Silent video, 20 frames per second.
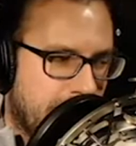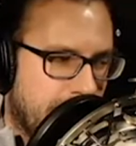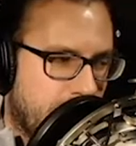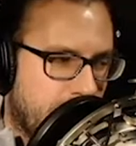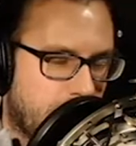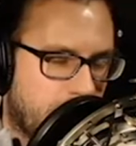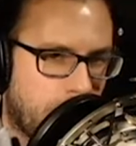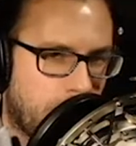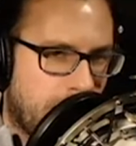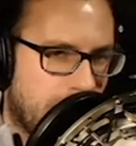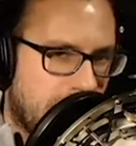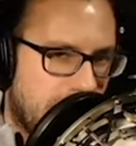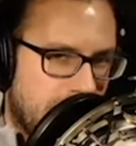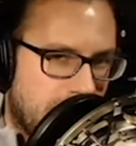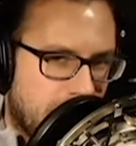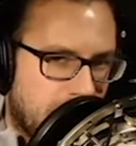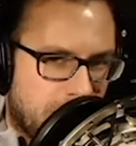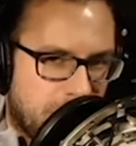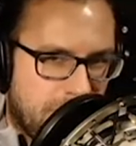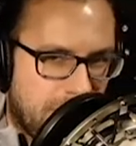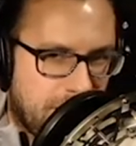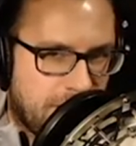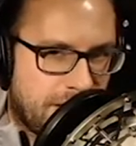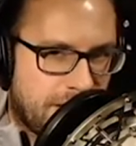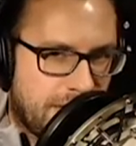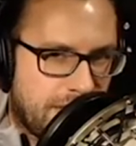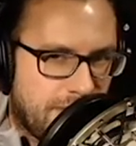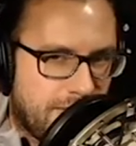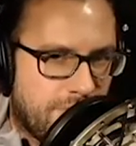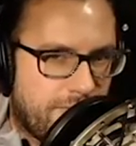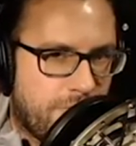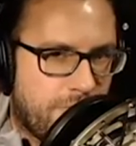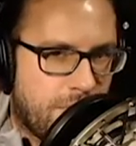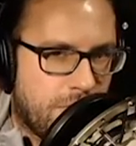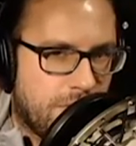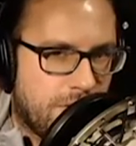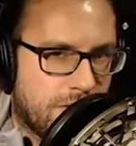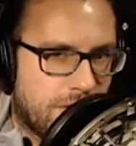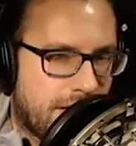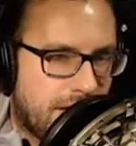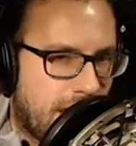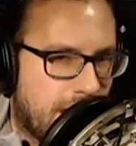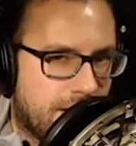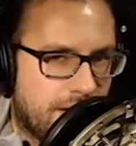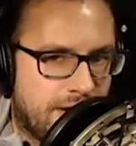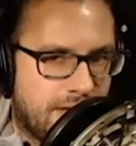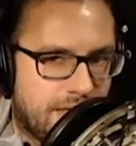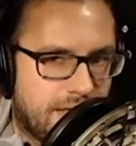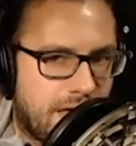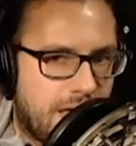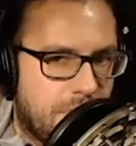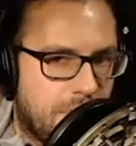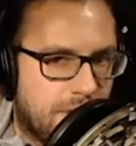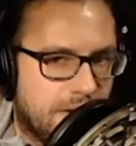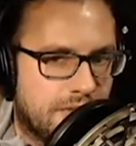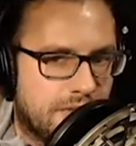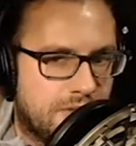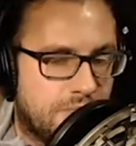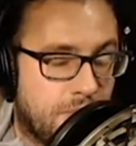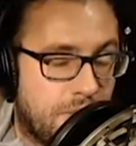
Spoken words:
or when you would be looking for a counter hit light punch,